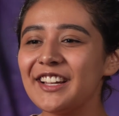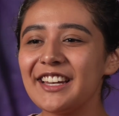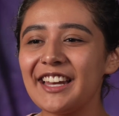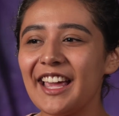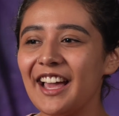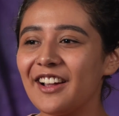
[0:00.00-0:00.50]
into
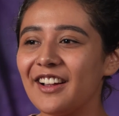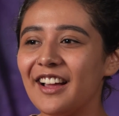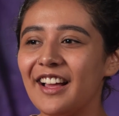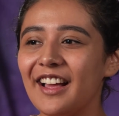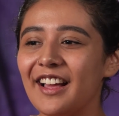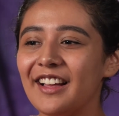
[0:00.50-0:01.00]

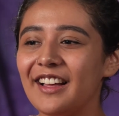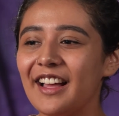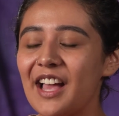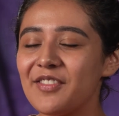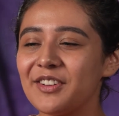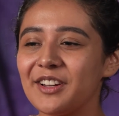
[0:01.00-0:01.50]
Niagara
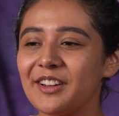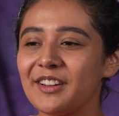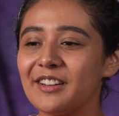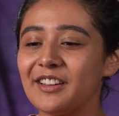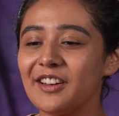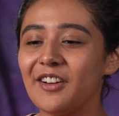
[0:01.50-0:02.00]

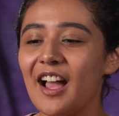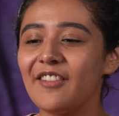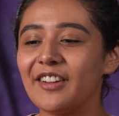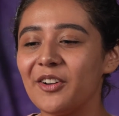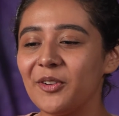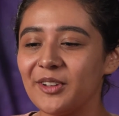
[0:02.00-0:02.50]
after,
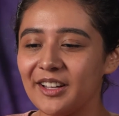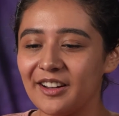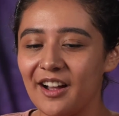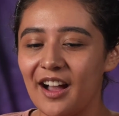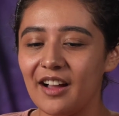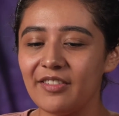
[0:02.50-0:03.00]
having a whole
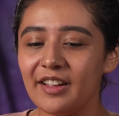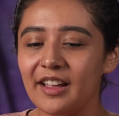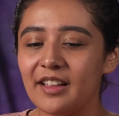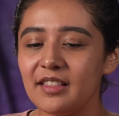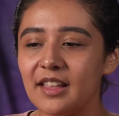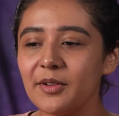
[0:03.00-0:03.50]
year off,
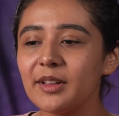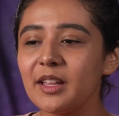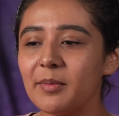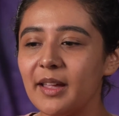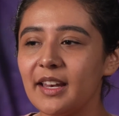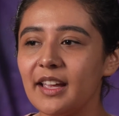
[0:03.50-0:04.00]
they really
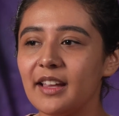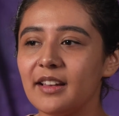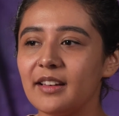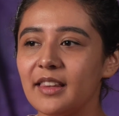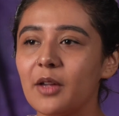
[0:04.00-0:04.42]
made it.